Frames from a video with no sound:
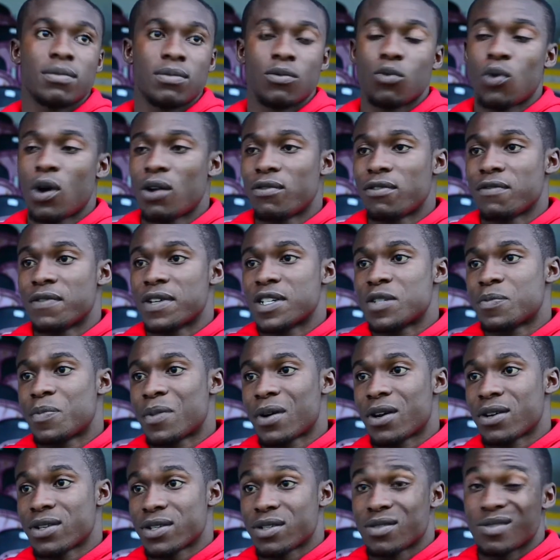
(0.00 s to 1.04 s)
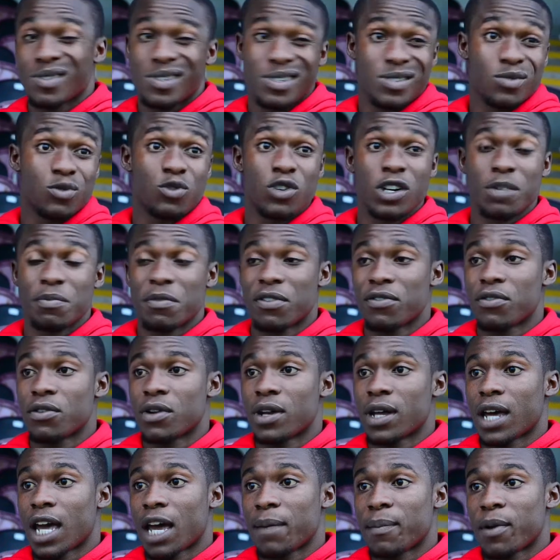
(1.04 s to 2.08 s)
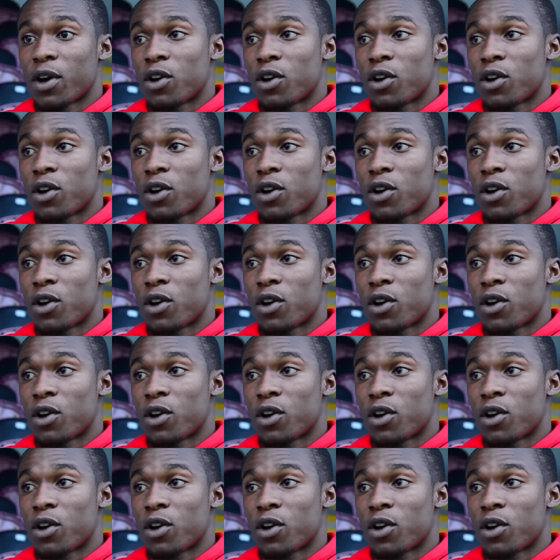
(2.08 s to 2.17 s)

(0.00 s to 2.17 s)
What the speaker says: wealth of experience, and he's just talking me through the game,